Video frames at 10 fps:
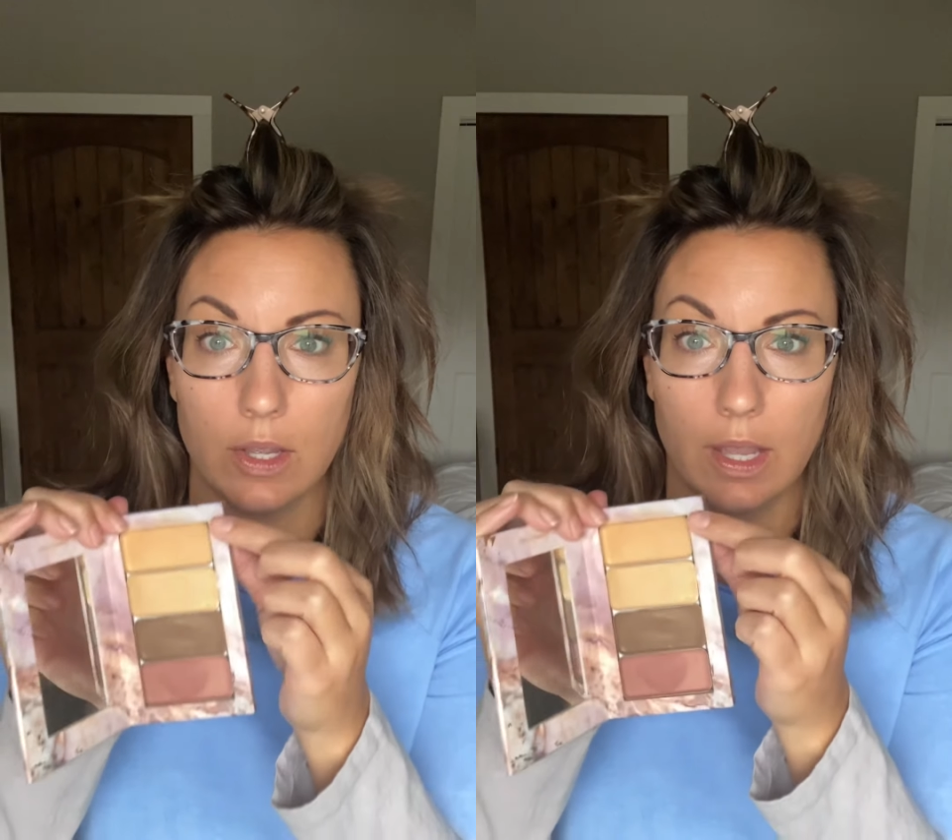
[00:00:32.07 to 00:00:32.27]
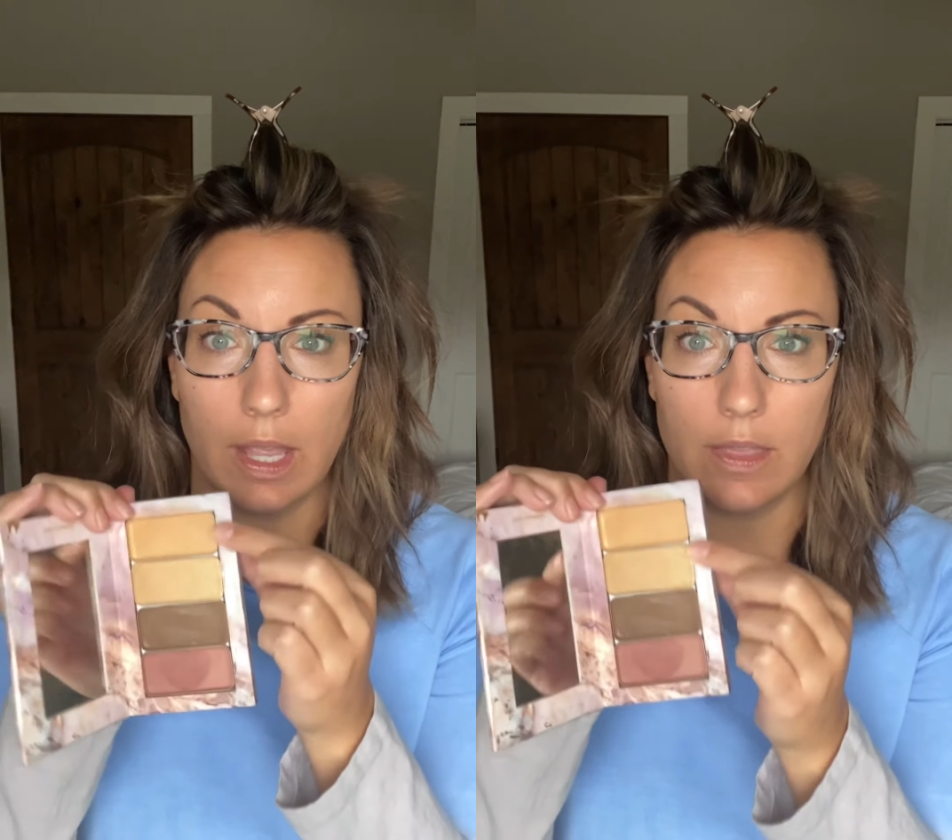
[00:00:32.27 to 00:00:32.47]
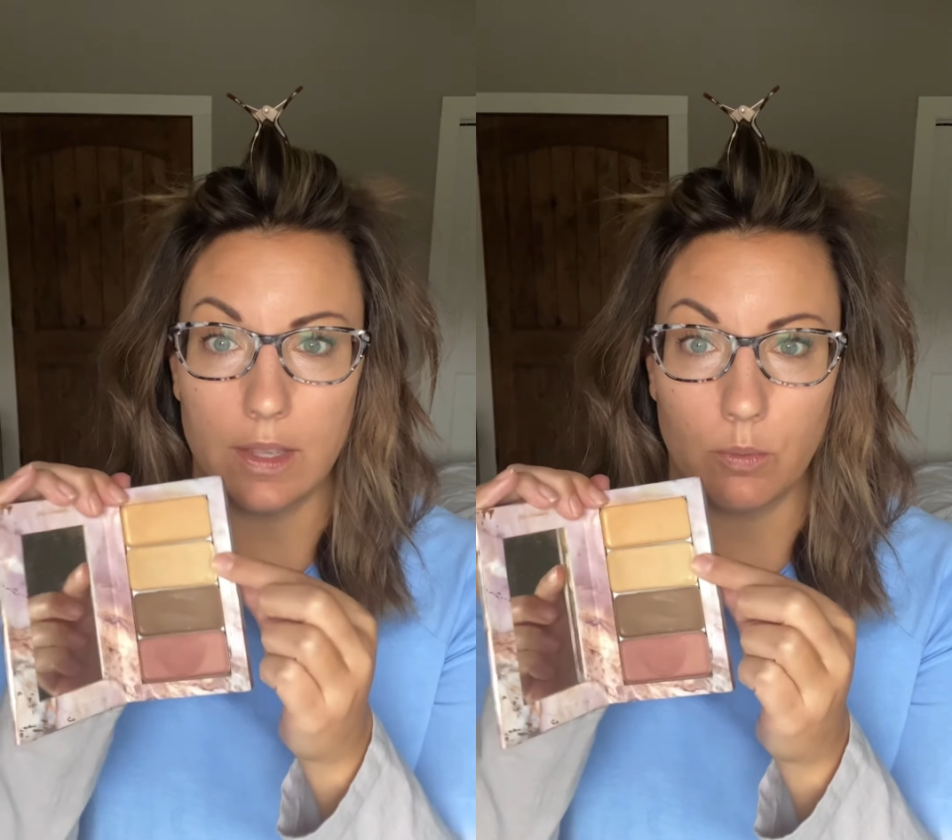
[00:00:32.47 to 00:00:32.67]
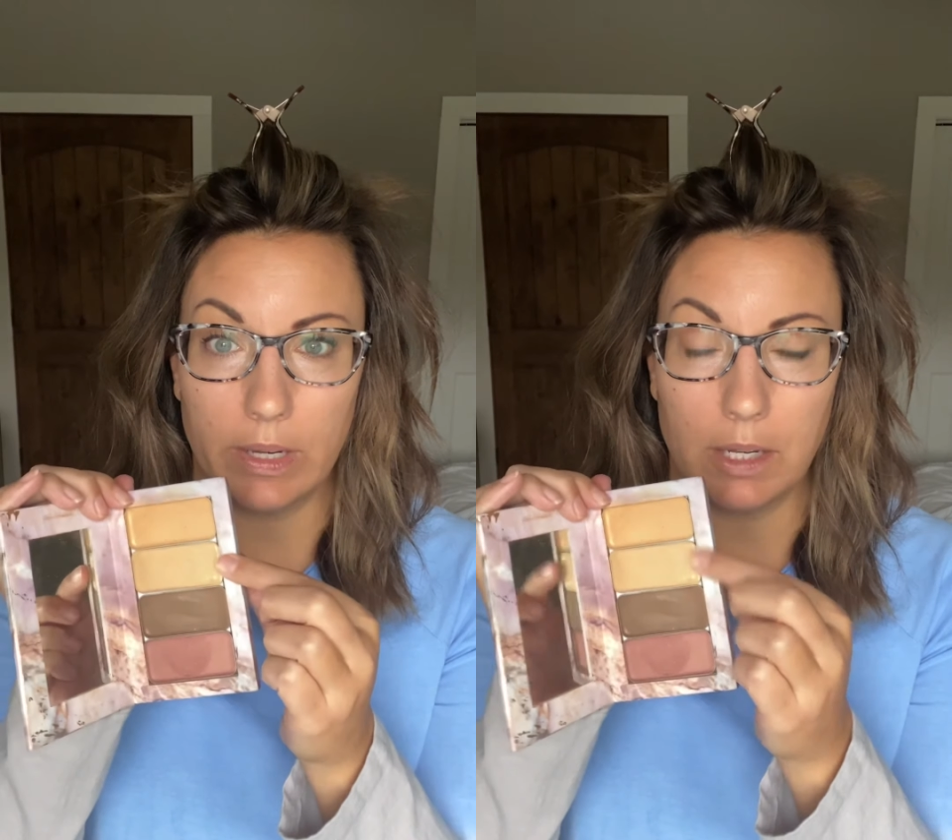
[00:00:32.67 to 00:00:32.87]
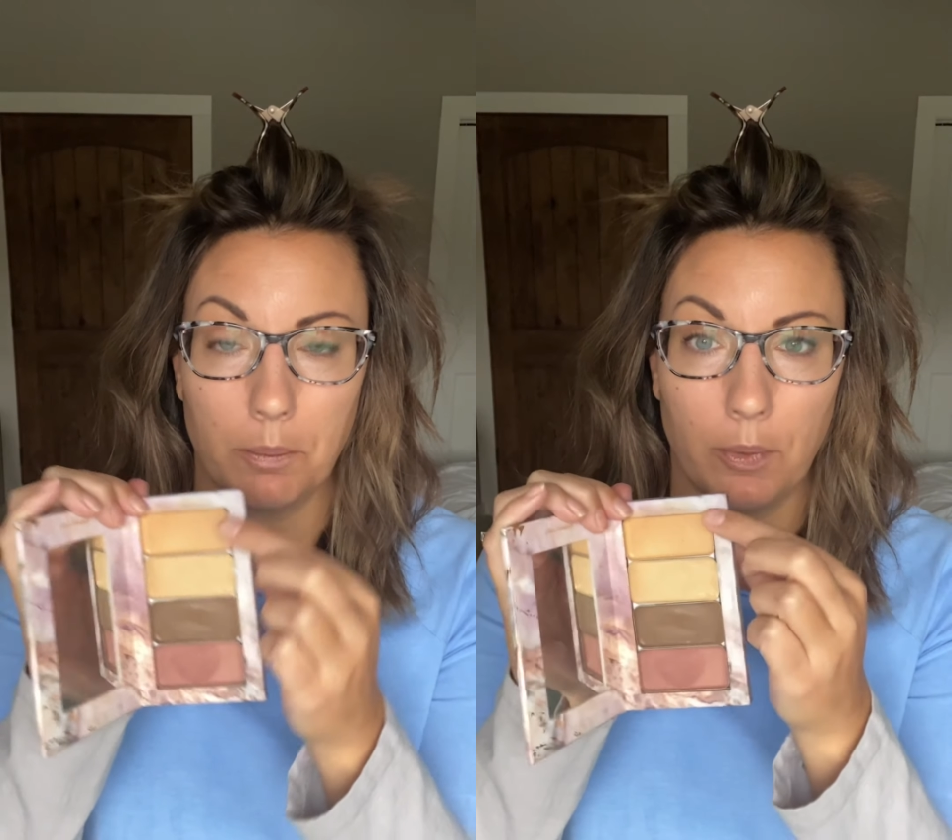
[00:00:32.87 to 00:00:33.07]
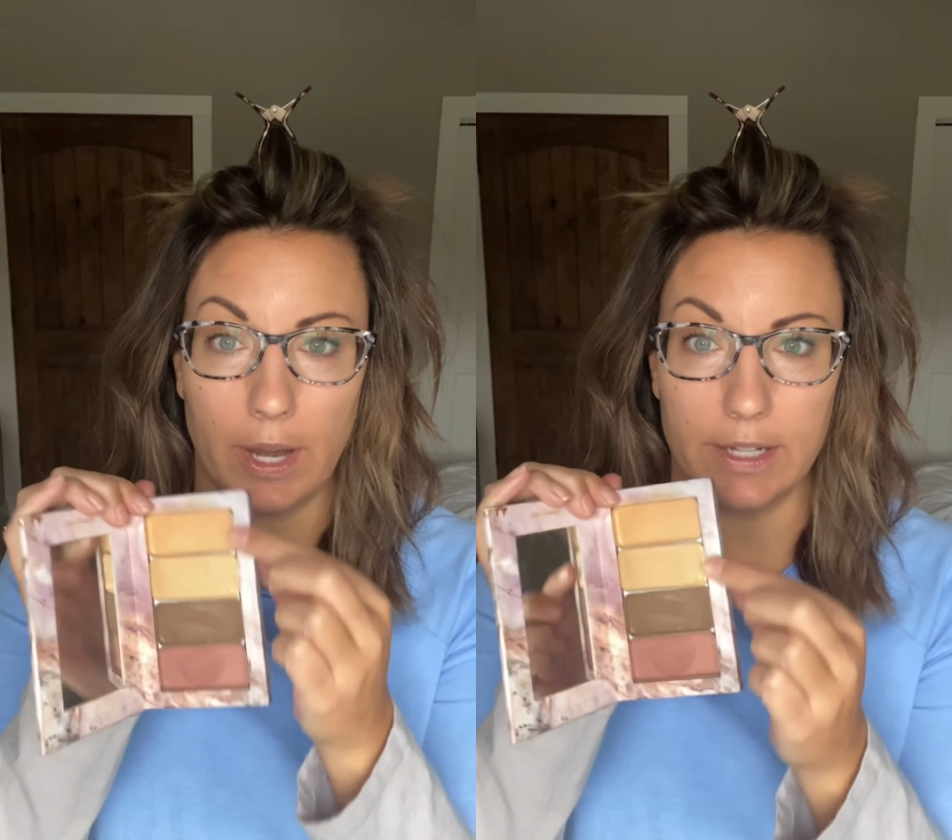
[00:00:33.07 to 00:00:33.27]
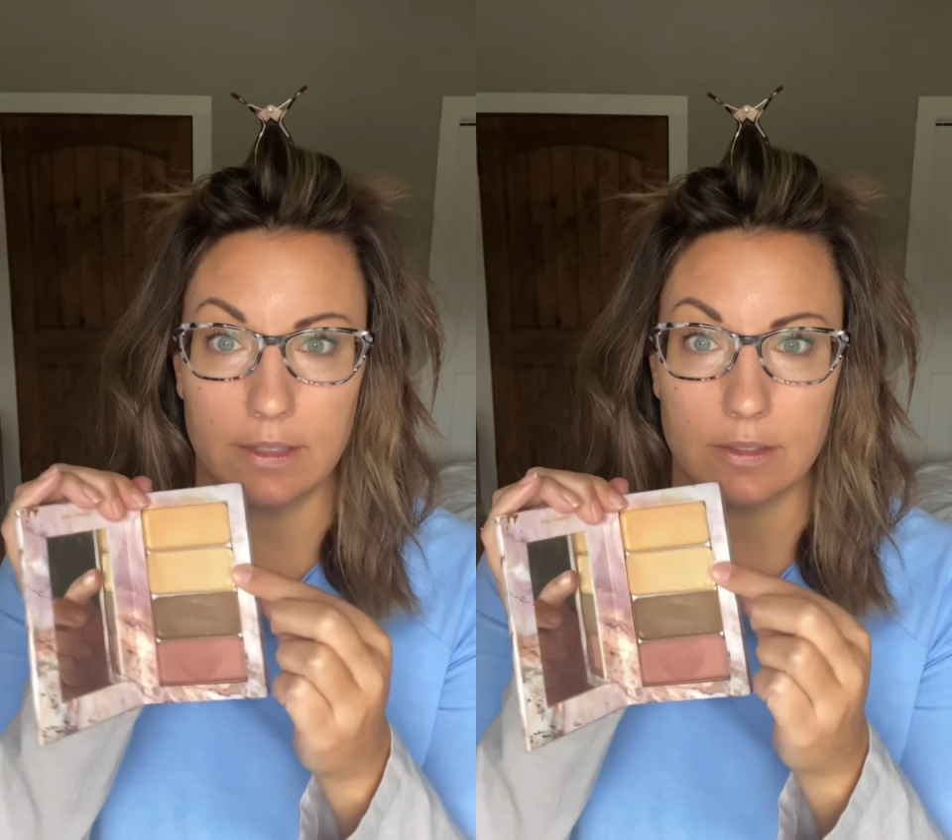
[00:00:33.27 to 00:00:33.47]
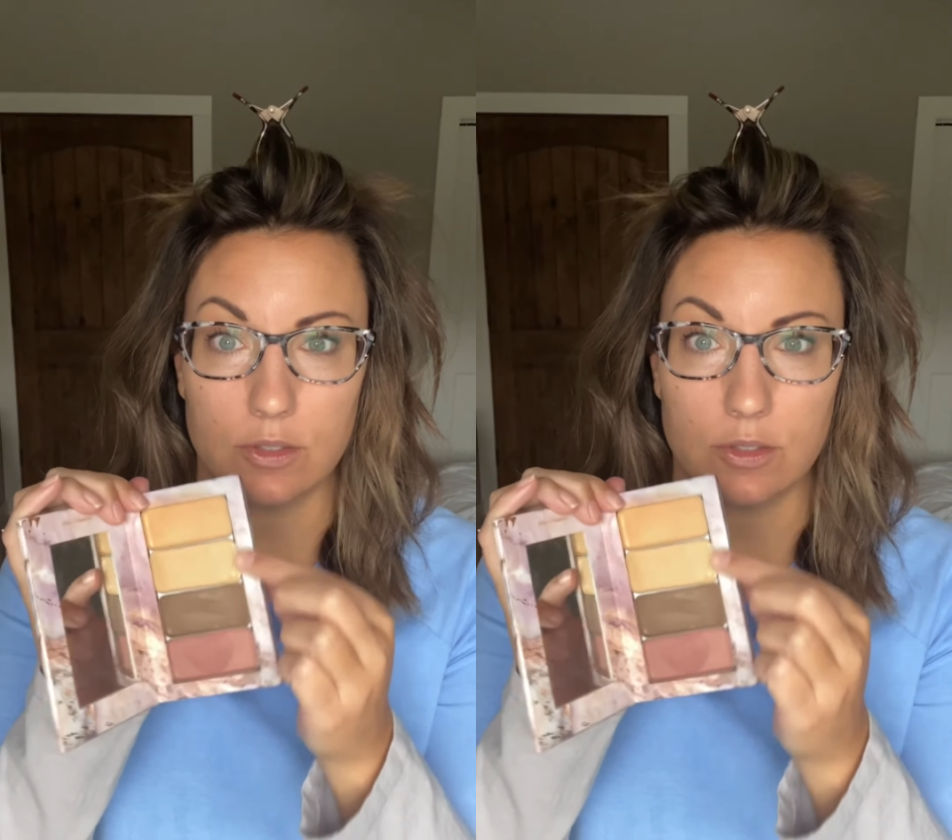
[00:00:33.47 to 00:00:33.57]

and then we can brighten.